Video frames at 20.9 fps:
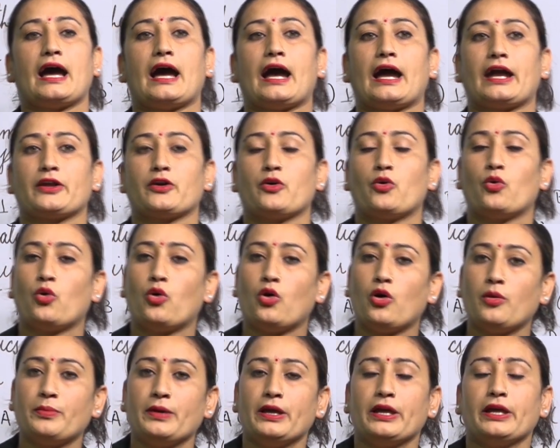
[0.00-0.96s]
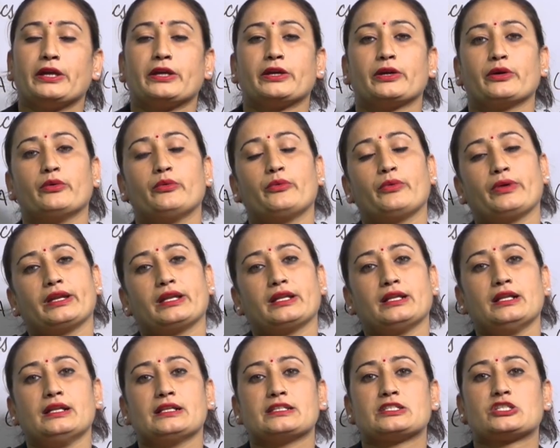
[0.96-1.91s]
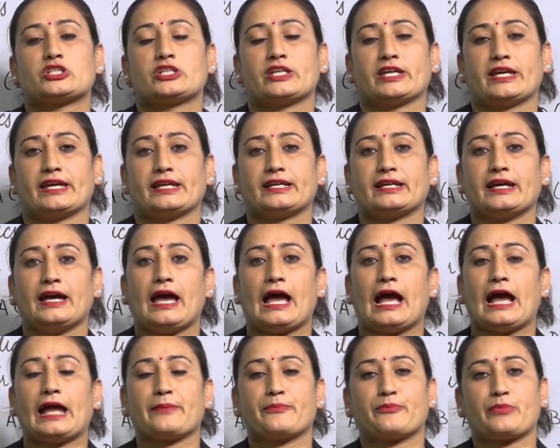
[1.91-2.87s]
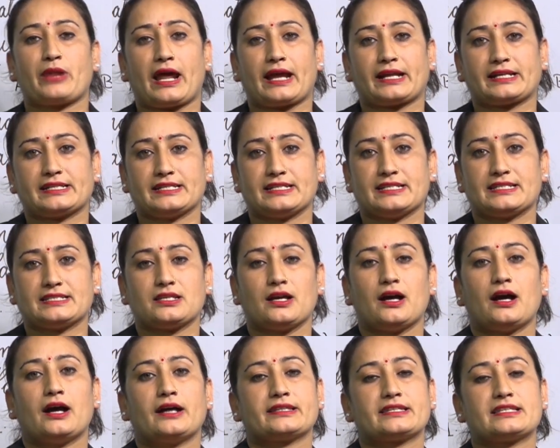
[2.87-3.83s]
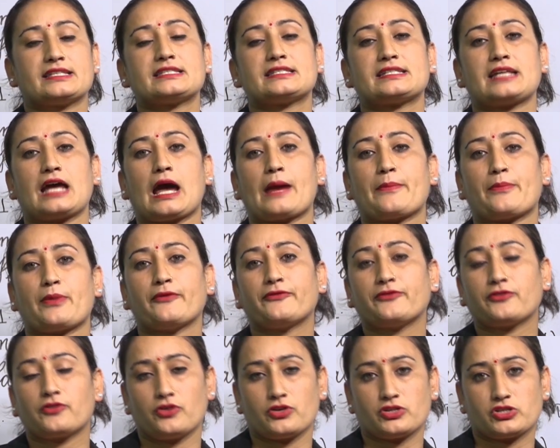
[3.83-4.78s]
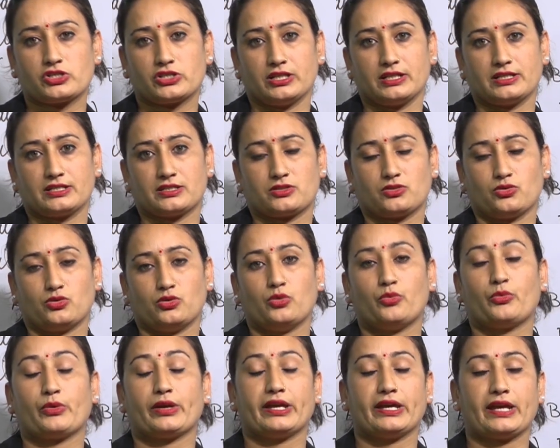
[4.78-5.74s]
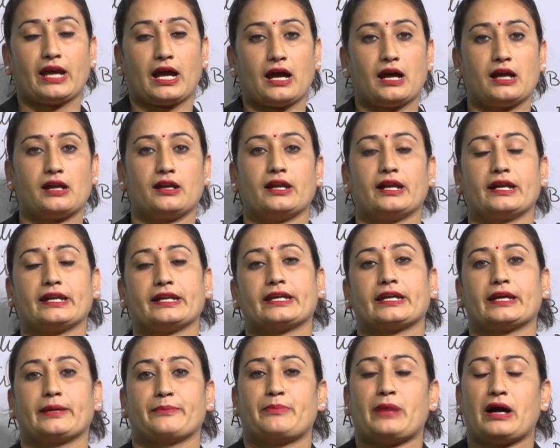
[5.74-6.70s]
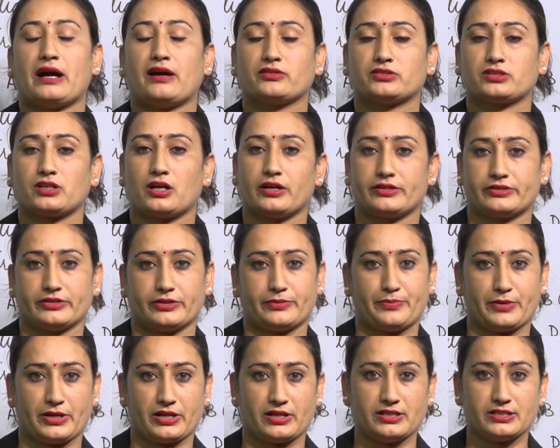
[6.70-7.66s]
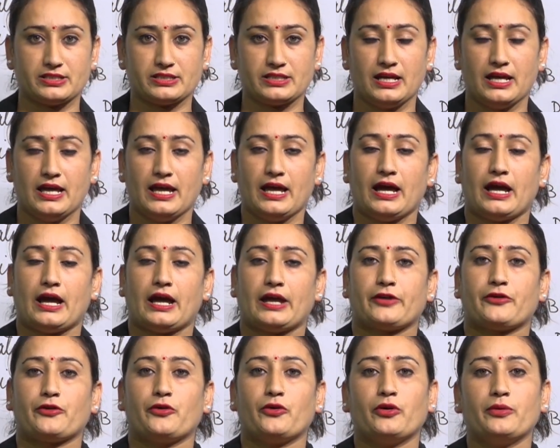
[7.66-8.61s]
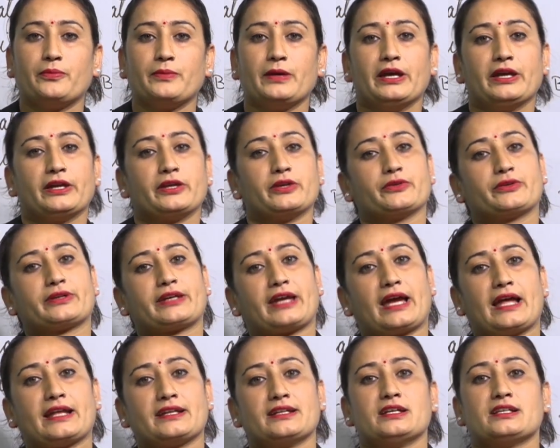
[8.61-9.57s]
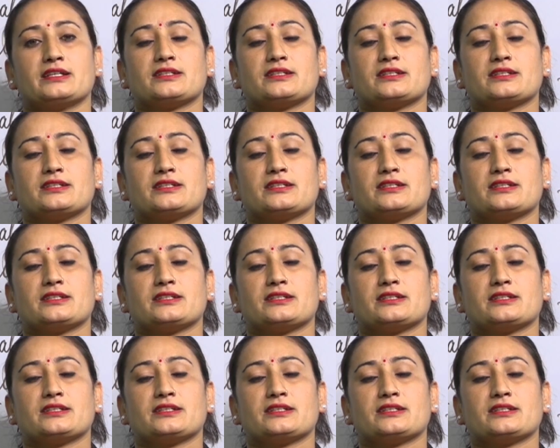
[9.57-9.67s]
I hope you will check and practice on this type of questions. So, we are learning about order pairs. I hope you can